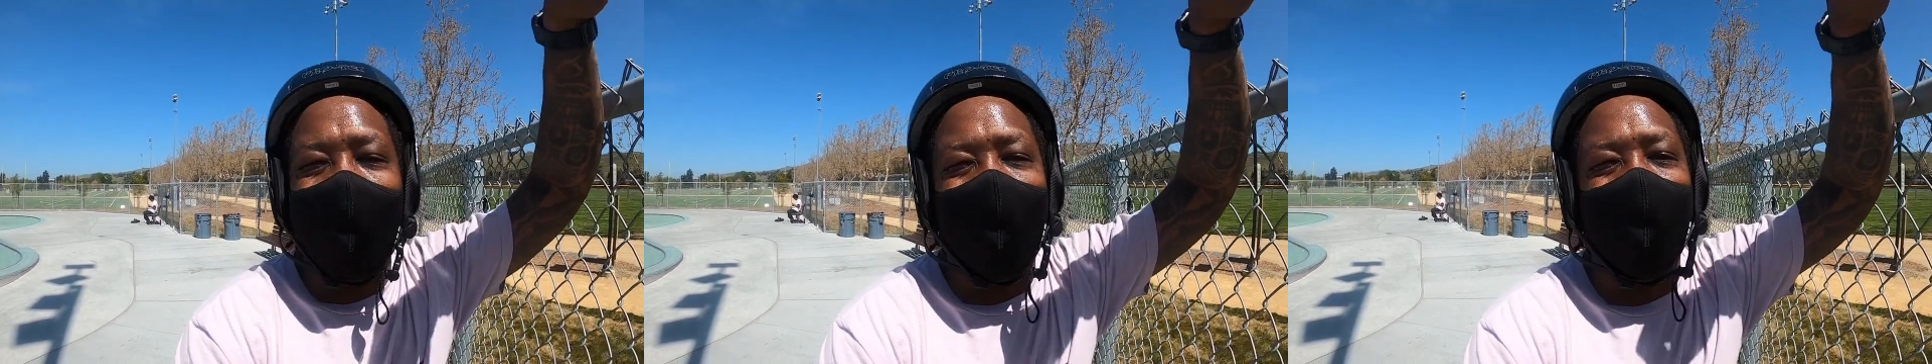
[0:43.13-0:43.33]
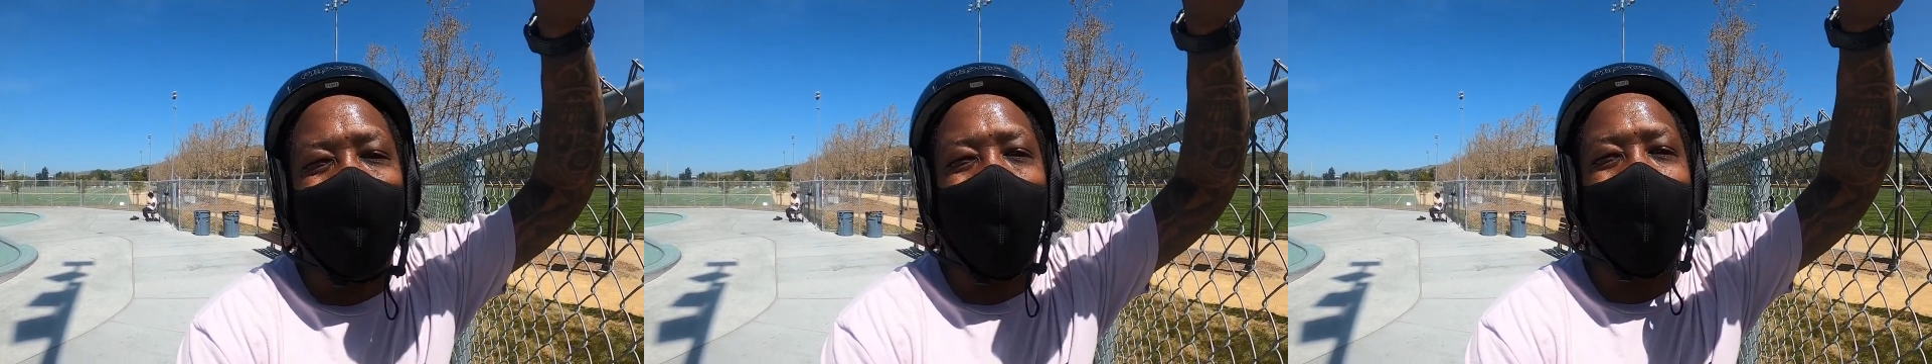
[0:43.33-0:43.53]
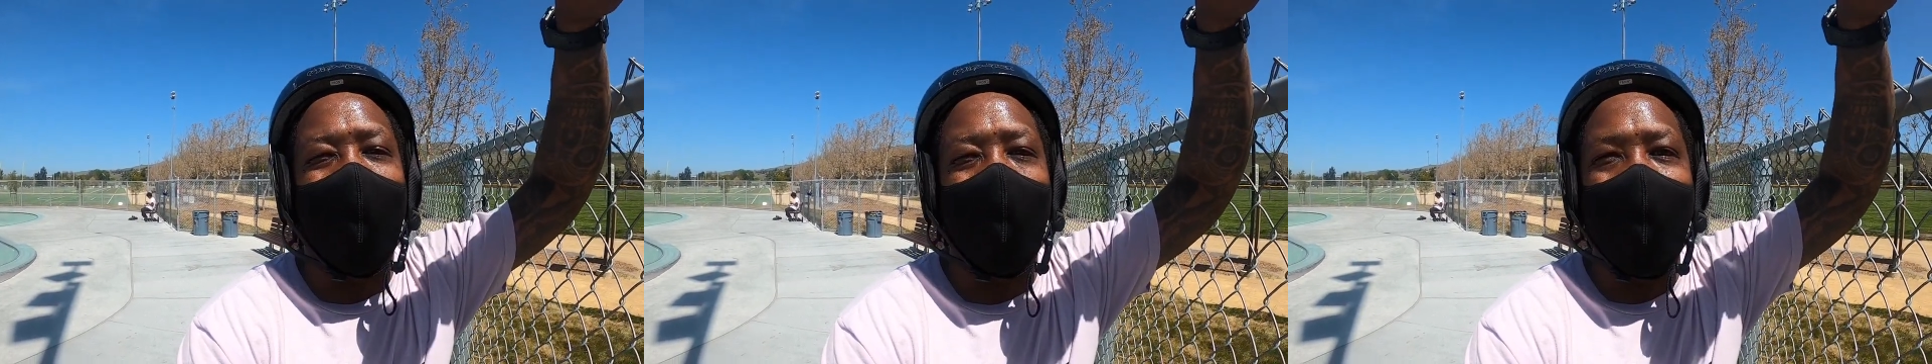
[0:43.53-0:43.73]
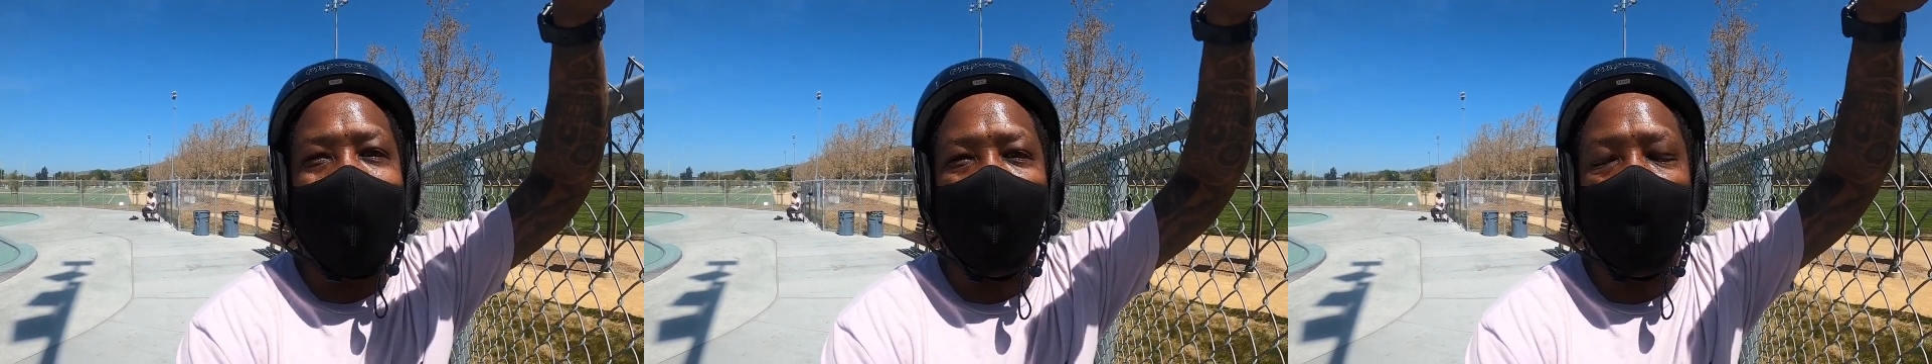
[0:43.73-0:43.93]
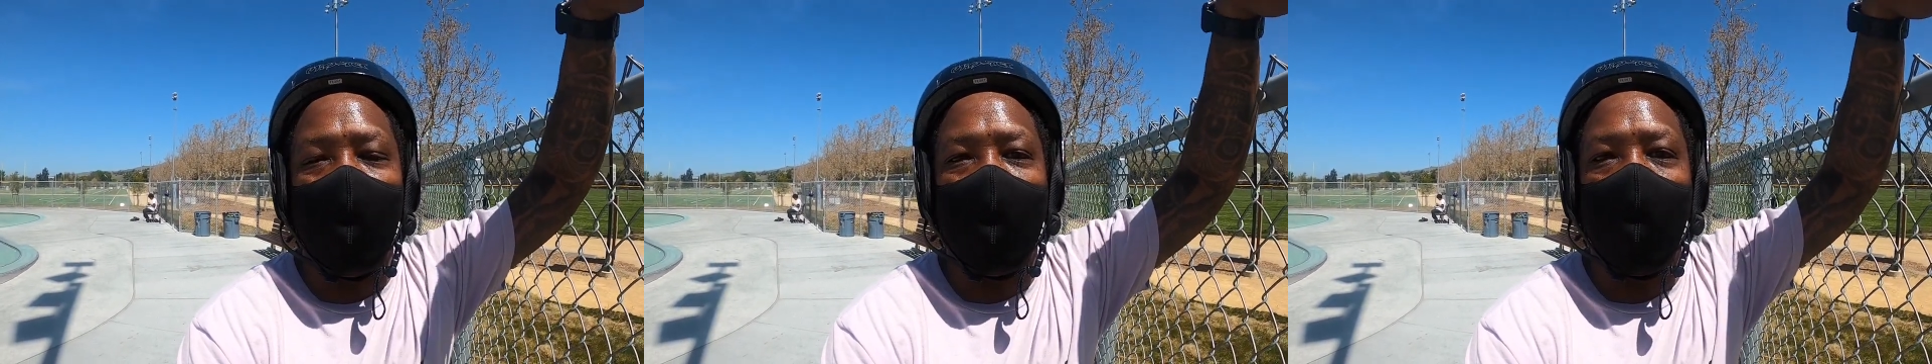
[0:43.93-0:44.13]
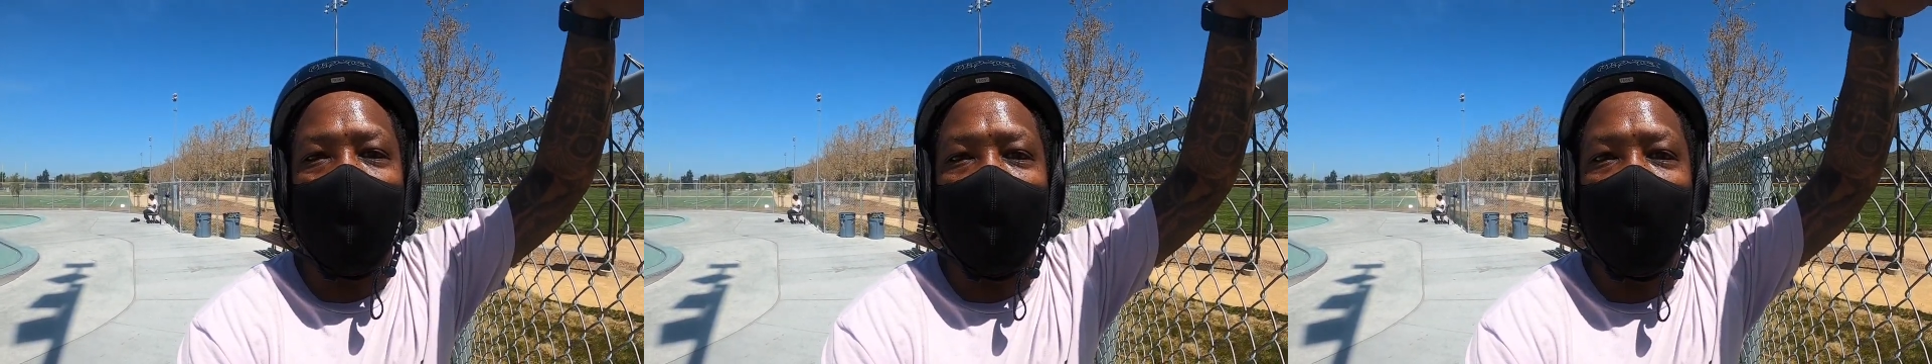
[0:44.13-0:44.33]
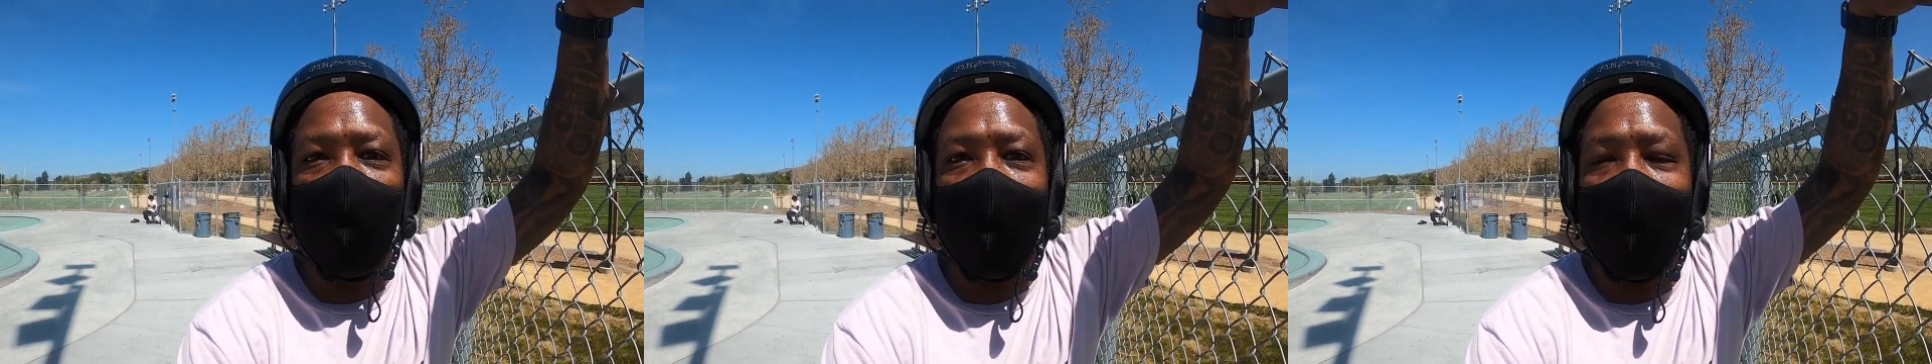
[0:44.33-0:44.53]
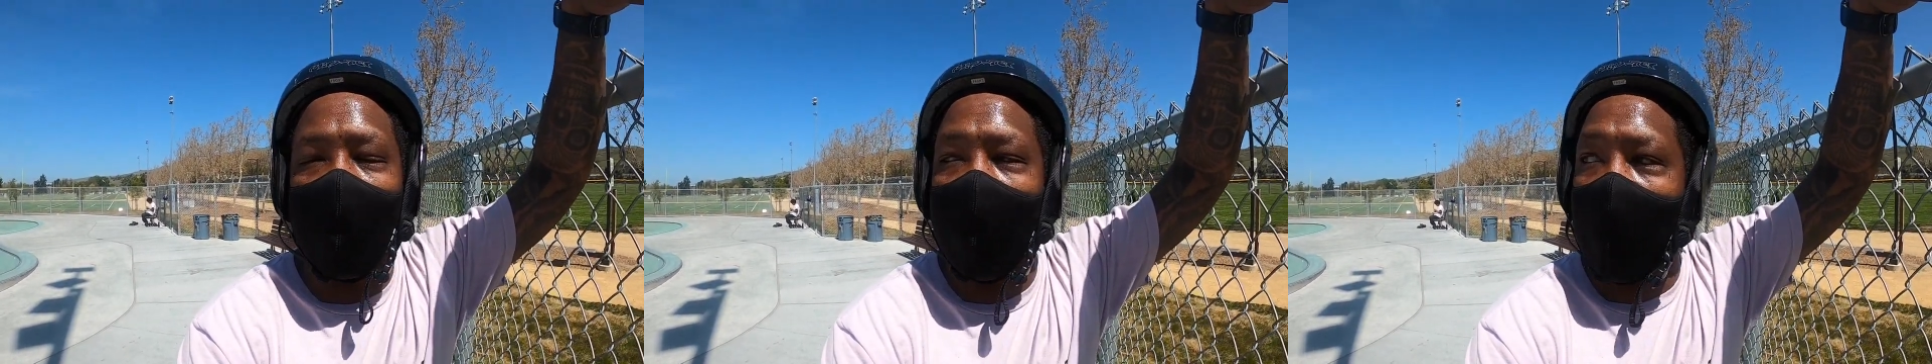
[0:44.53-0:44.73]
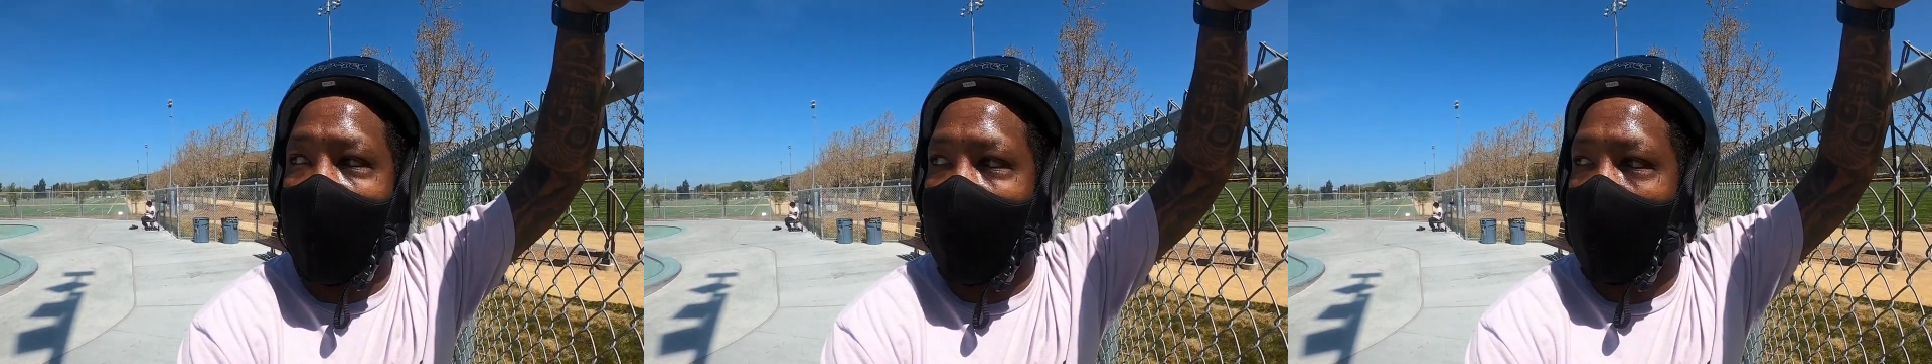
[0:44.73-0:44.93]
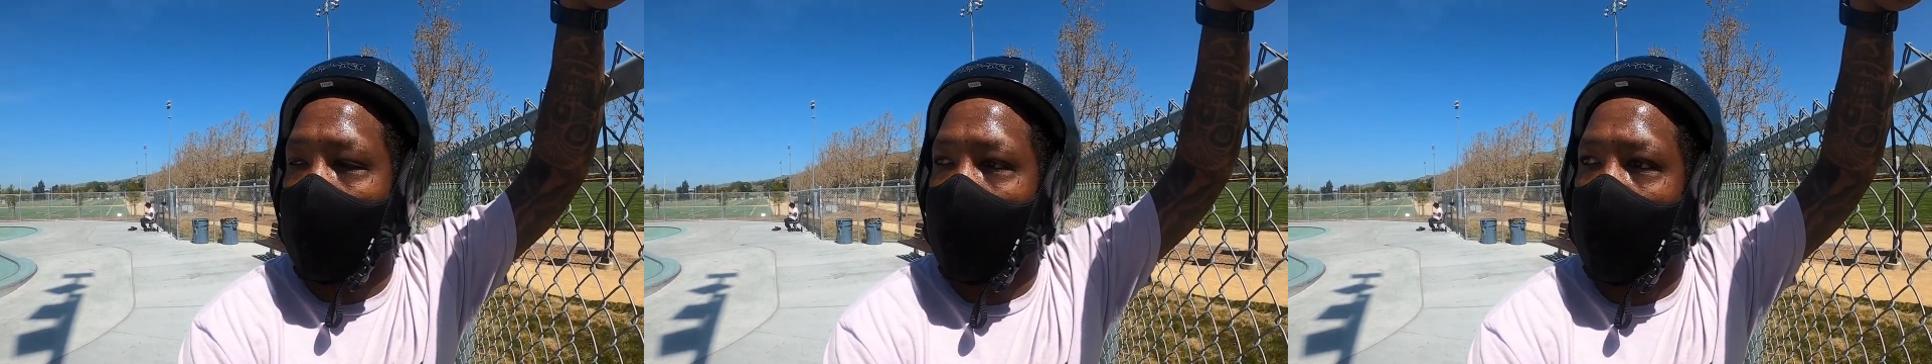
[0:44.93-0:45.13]
haven't quite mastered spins yet,
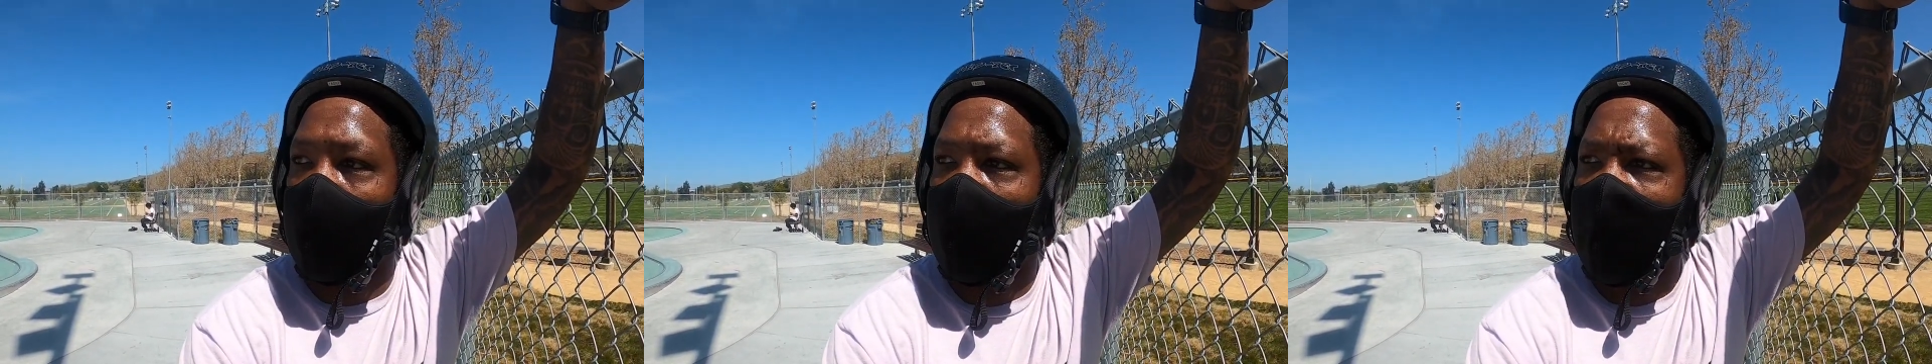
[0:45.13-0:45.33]
and